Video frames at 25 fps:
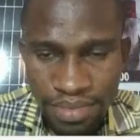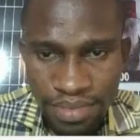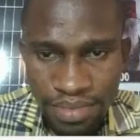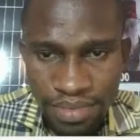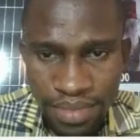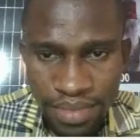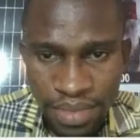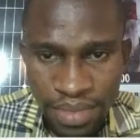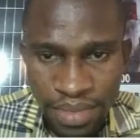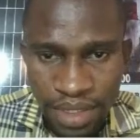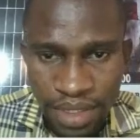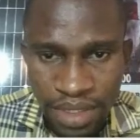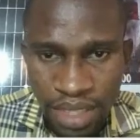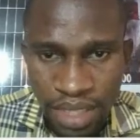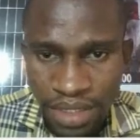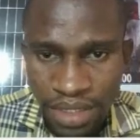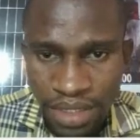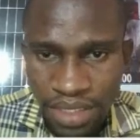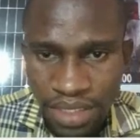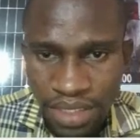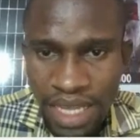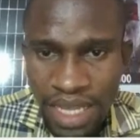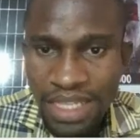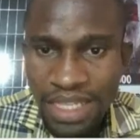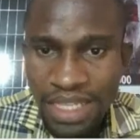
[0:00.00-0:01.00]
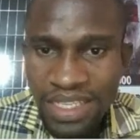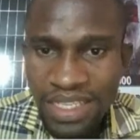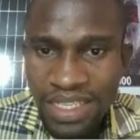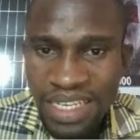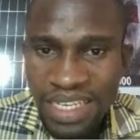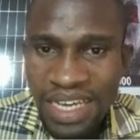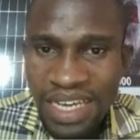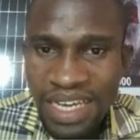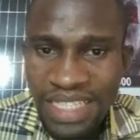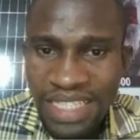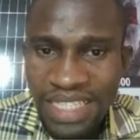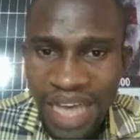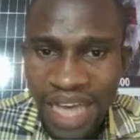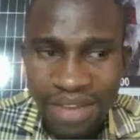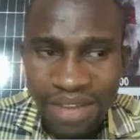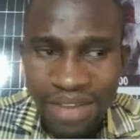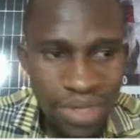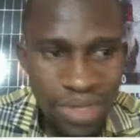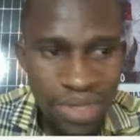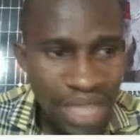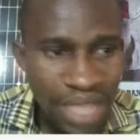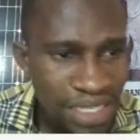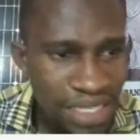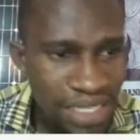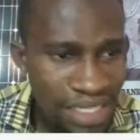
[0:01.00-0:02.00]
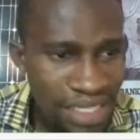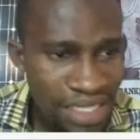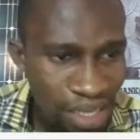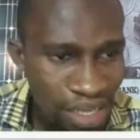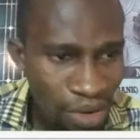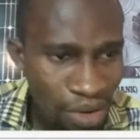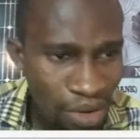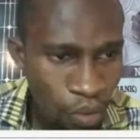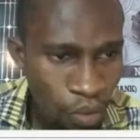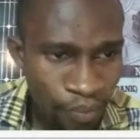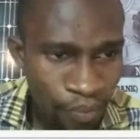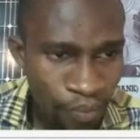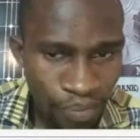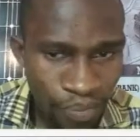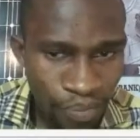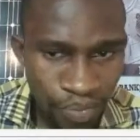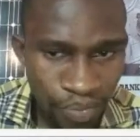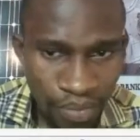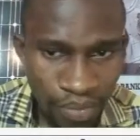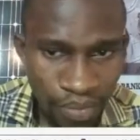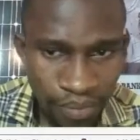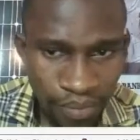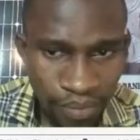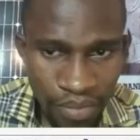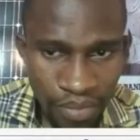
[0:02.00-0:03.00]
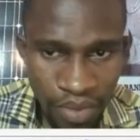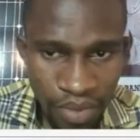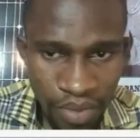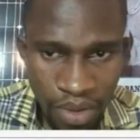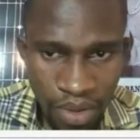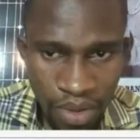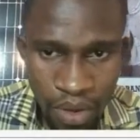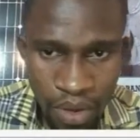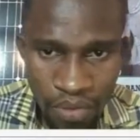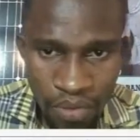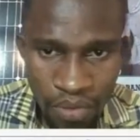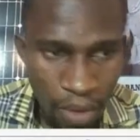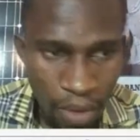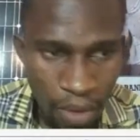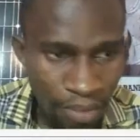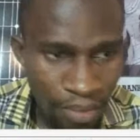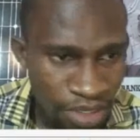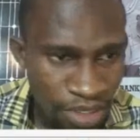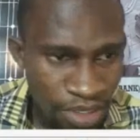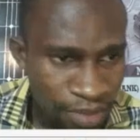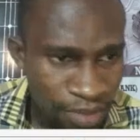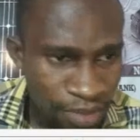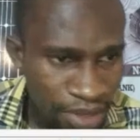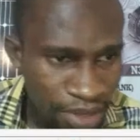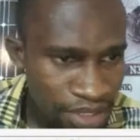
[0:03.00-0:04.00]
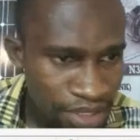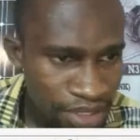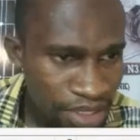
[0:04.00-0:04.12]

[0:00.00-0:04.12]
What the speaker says: Now you see that it creates another circle from this place.